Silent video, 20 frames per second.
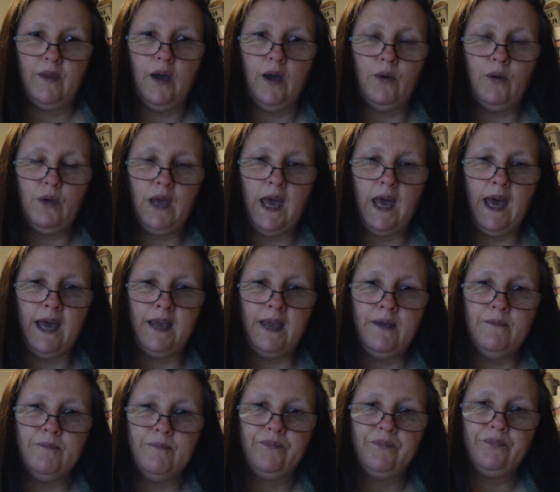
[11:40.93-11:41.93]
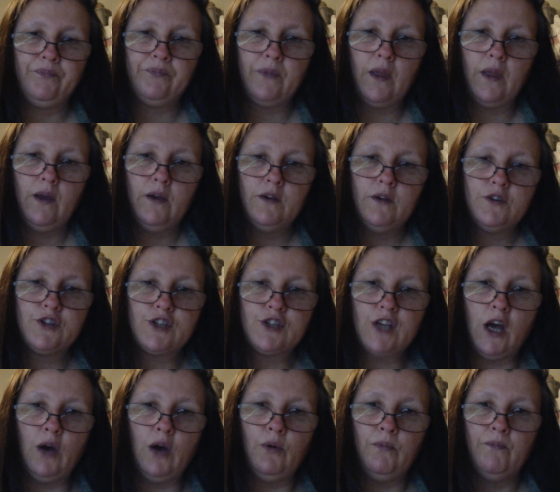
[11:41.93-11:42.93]
Okay,
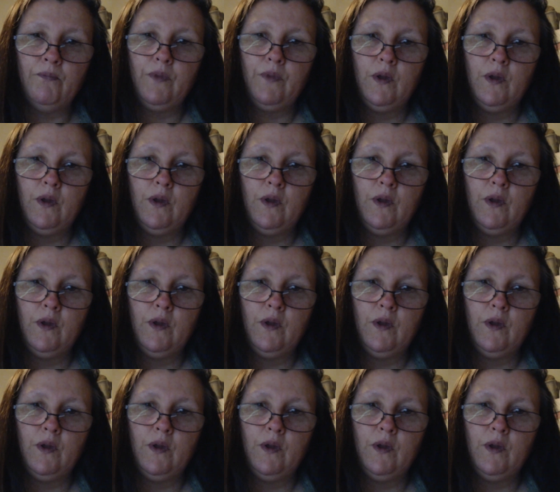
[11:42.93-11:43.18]
so